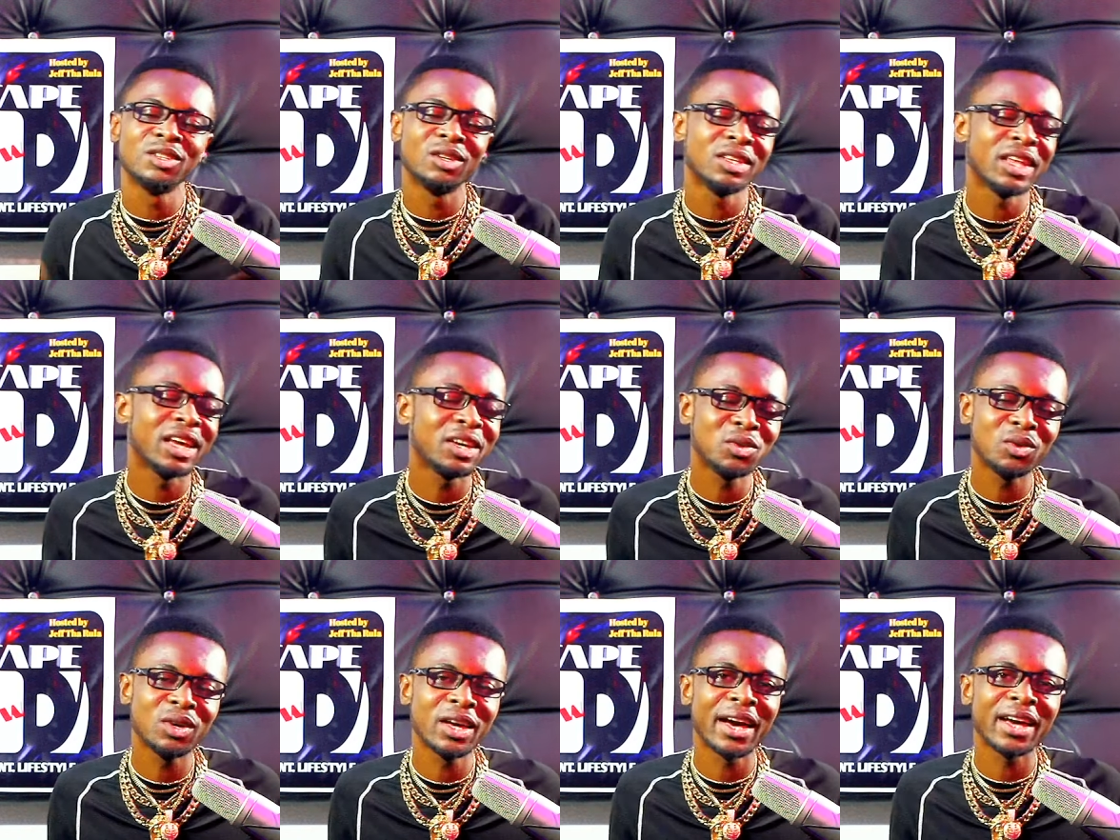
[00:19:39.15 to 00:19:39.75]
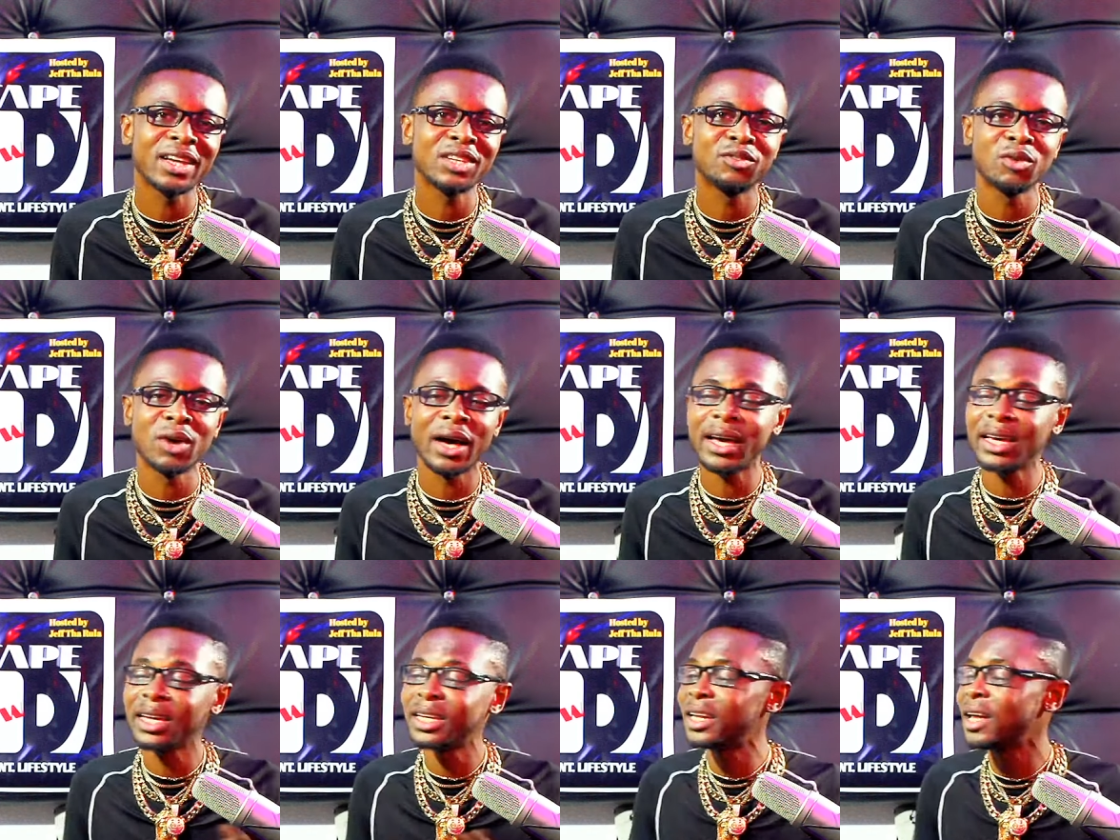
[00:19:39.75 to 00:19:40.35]
Thank you guys for
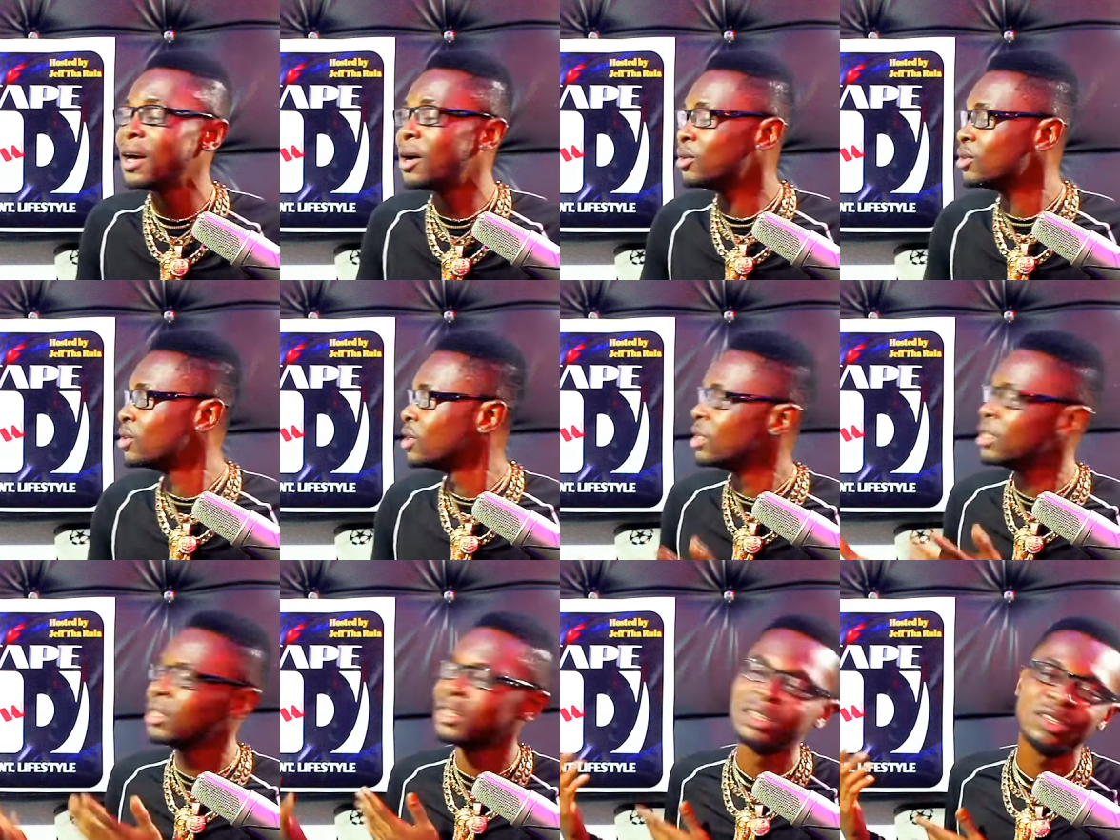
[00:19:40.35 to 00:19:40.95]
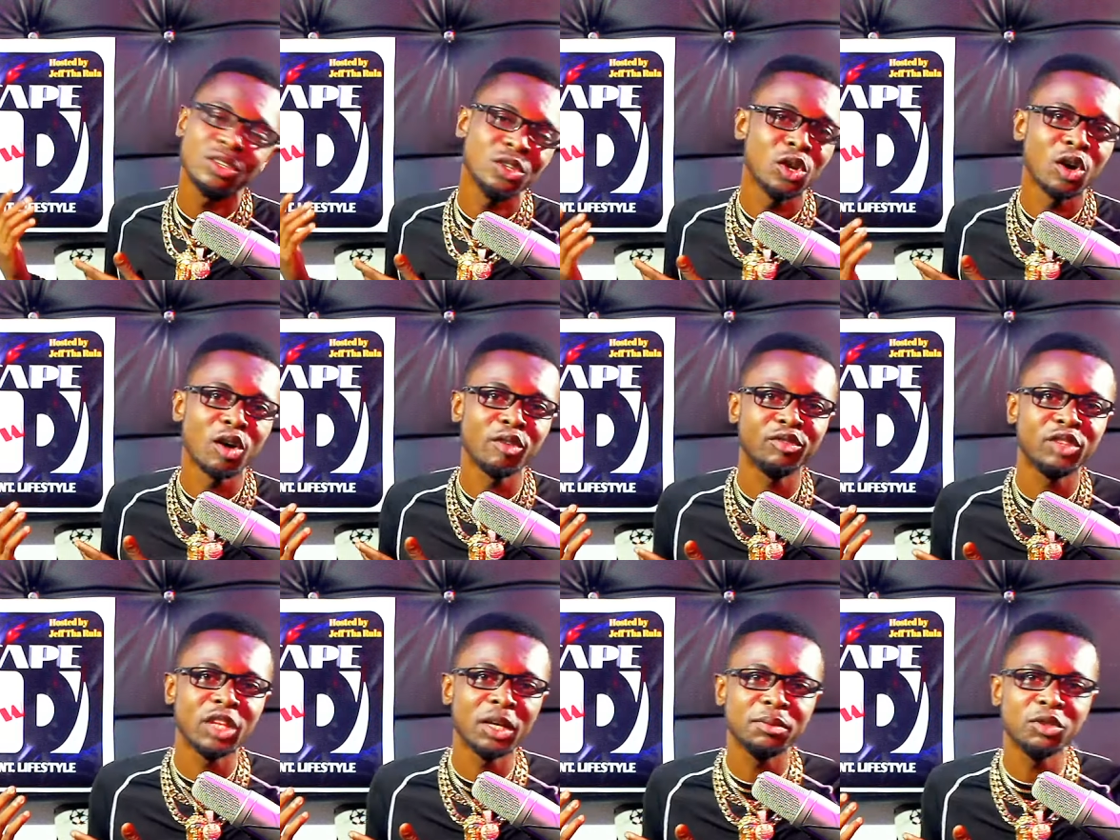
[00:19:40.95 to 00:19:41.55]
hanging out with the
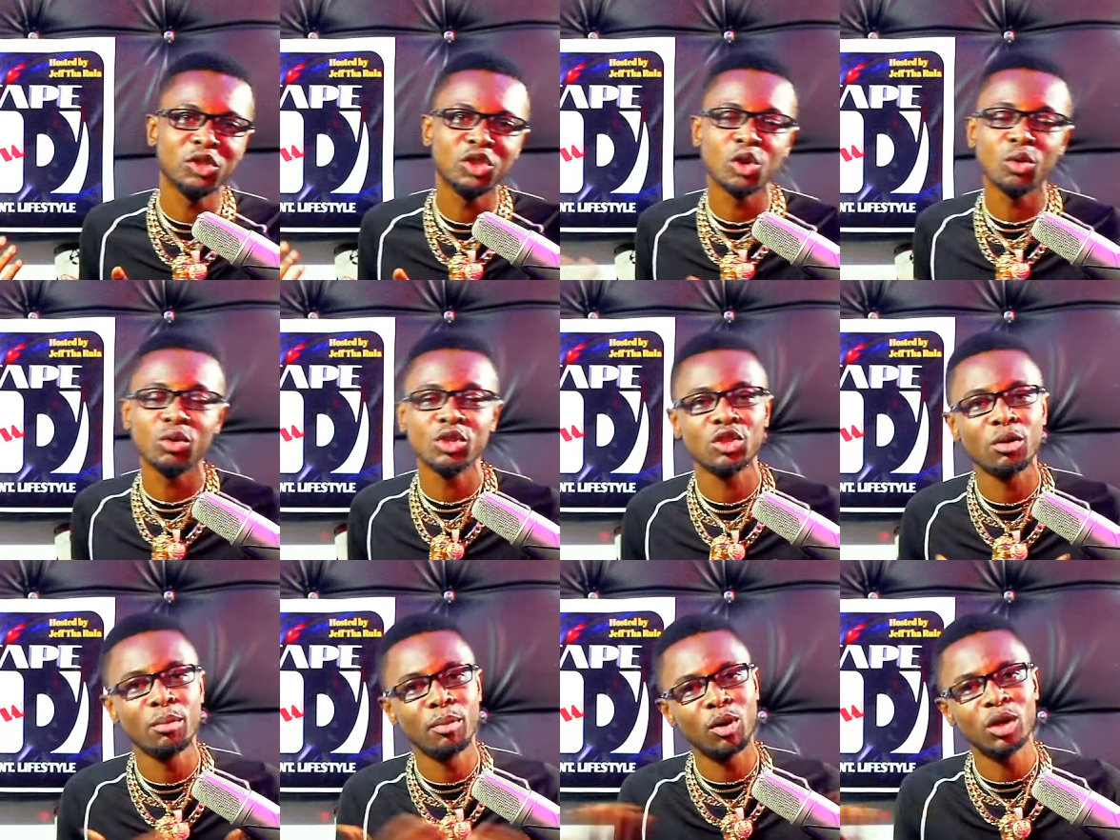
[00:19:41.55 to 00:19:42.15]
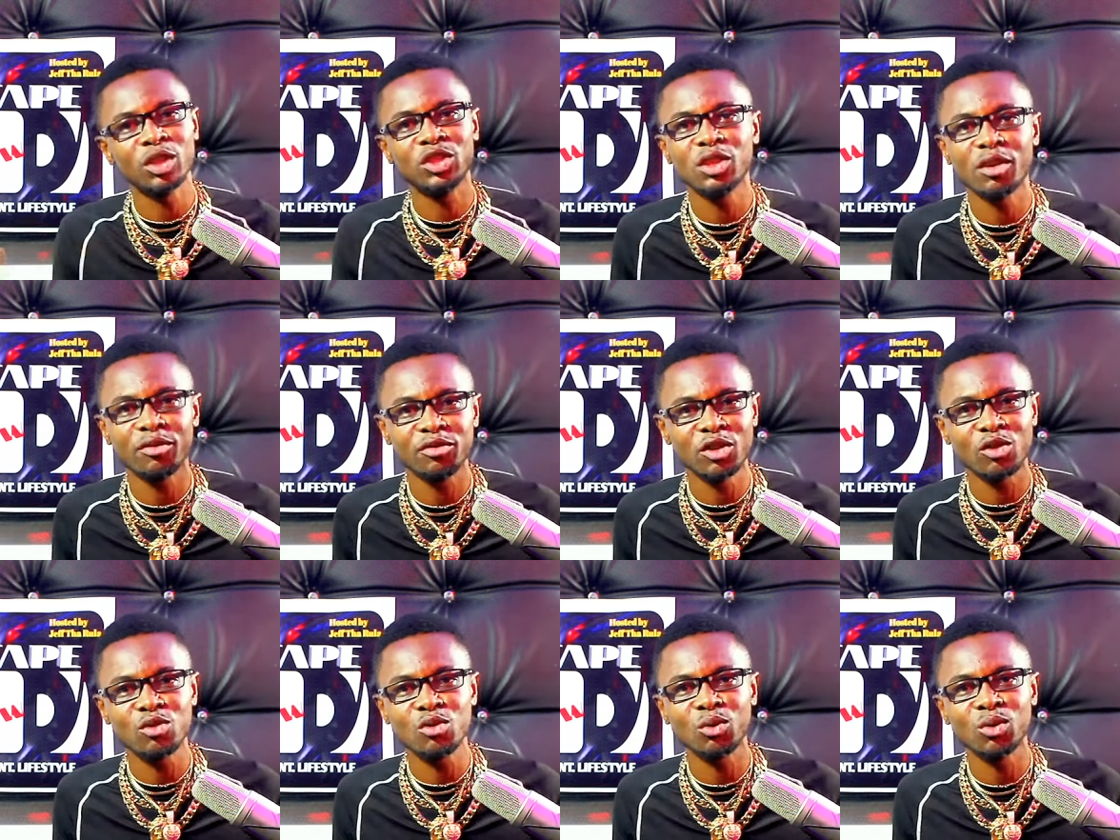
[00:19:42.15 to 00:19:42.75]
off-tape show. It's your boy Jeff
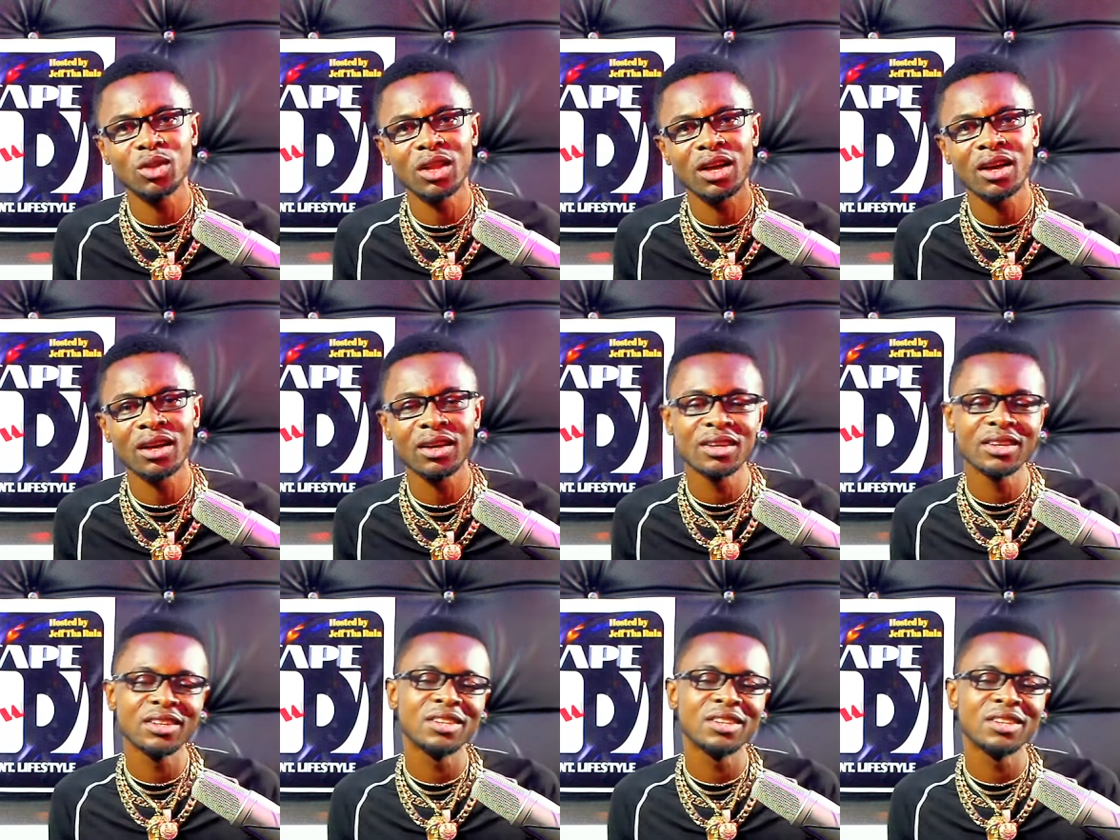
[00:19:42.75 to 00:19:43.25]
the Roller.